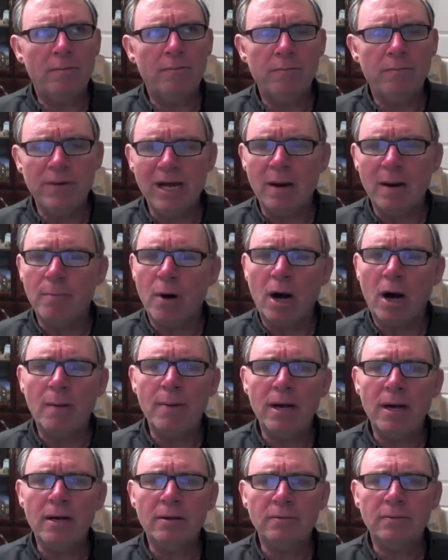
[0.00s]
J.
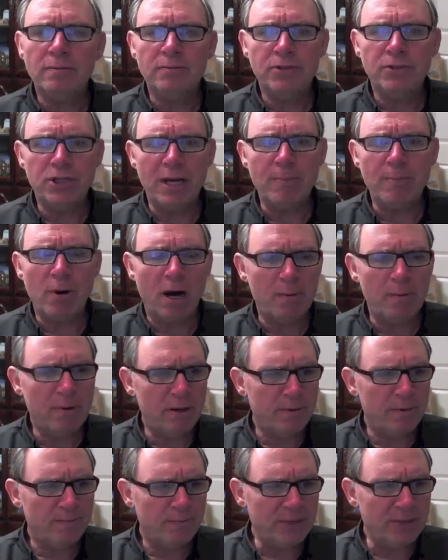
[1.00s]
Barba.
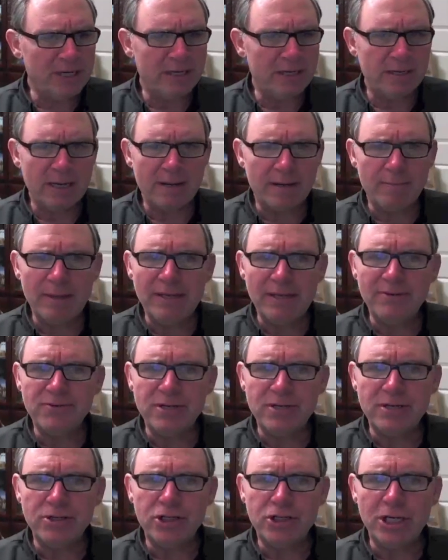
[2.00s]
And I believe he's
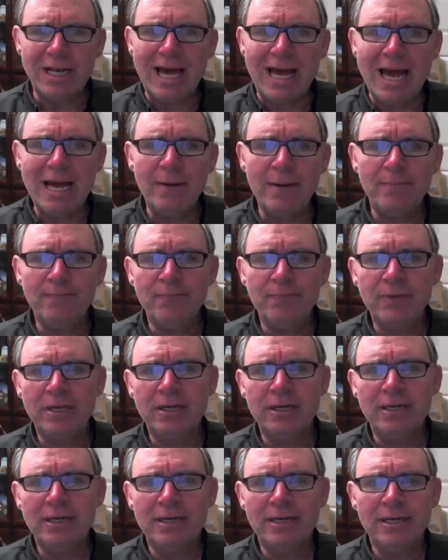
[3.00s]
in Chile.
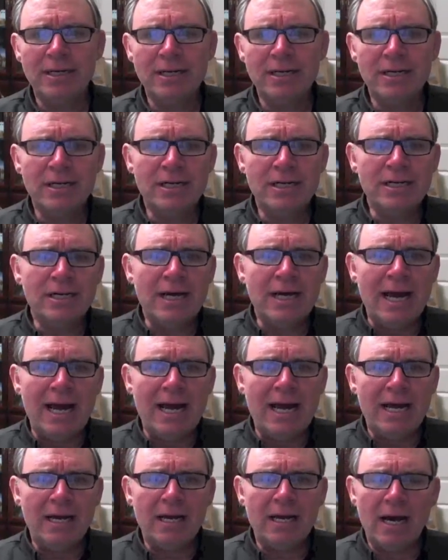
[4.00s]

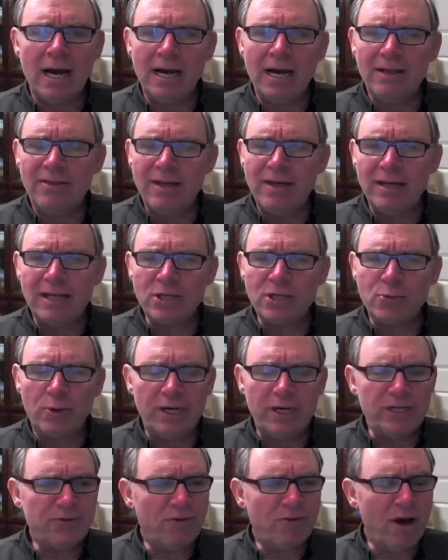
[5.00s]
And I think that's where
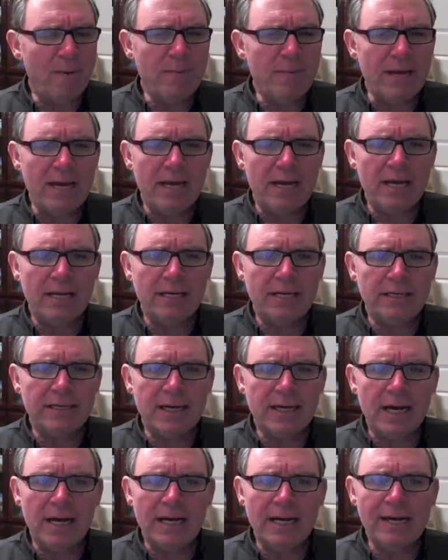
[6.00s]
he's from. And
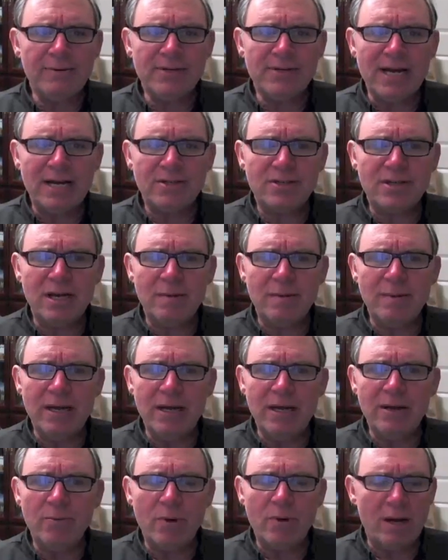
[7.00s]
he was asking
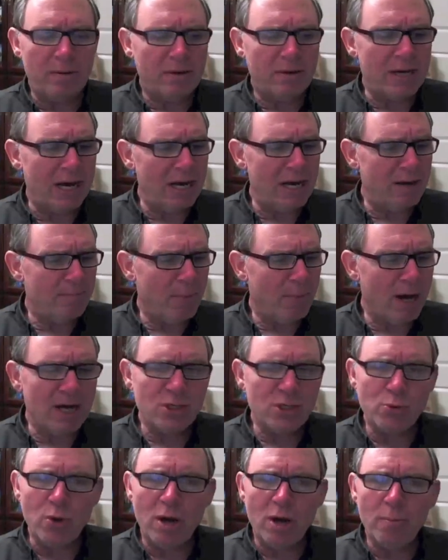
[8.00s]
me what kind of
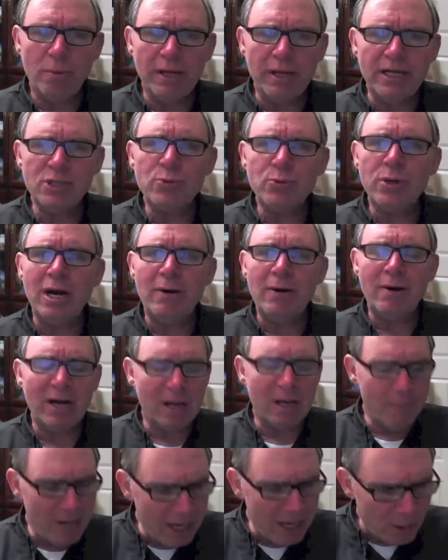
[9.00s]
Boswell blends would I
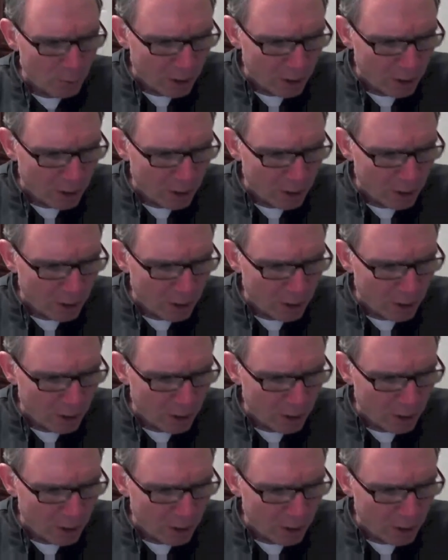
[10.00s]
recommend.